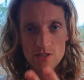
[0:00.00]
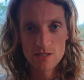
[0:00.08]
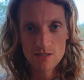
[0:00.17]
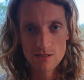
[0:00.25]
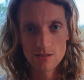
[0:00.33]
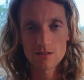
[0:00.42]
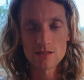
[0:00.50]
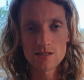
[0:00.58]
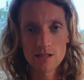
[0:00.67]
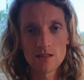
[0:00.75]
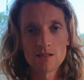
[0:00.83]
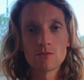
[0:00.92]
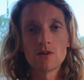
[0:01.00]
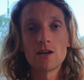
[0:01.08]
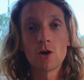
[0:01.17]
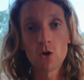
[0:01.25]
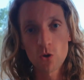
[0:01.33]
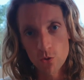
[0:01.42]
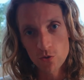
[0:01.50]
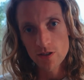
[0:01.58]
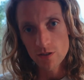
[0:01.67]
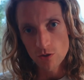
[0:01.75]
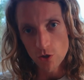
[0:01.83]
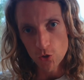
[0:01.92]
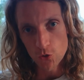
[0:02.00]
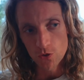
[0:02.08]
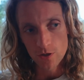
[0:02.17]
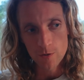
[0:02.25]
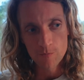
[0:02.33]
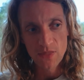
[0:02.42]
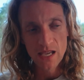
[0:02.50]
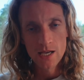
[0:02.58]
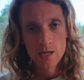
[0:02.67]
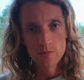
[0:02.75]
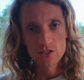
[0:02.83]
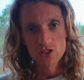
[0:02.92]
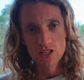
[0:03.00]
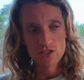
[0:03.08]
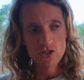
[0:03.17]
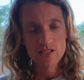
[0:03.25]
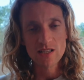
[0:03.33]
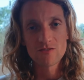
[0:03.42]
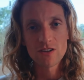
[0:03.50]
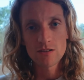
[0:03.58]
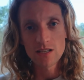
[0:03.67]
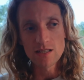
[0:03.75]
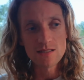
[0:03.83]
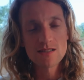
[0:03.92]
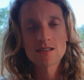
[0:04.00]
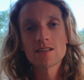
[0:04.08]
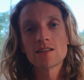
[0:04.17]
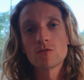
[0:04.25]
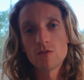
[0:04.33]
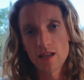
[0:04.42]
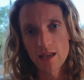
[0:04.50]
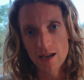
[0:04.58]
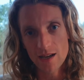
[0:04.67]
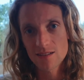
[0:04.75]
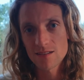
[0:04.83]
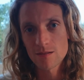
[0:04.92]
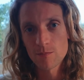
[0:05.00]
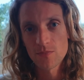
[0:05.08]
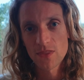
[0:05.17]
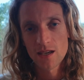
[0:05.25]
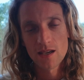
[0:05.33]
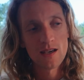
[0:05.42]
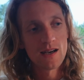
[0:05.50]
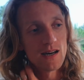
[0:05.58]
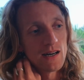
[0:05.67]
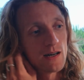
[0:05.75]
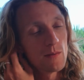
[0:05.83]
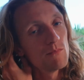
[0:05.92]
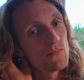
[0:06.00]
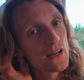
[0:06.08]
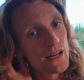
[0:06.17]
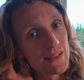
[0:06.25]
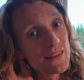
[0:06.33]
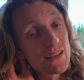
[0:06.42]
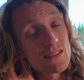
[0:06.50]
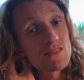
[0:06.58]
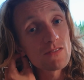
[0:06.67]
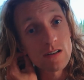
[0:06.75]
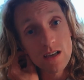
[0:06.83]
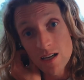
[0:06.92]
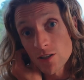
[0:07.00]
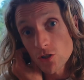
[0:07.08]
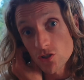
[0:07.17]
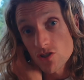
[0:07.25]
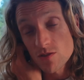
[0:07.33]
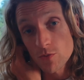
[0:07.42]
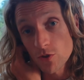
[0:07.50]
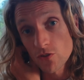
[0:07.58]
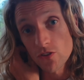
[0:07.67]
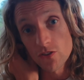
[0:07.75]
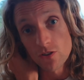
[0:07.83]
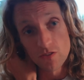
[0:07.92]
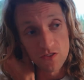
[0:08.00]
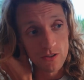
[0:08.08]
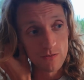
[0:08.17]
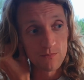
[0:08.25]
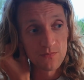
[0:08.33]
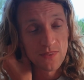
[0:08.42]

still and silent and really hold our own, but can just very instantly react. And that is a very unconscious process often.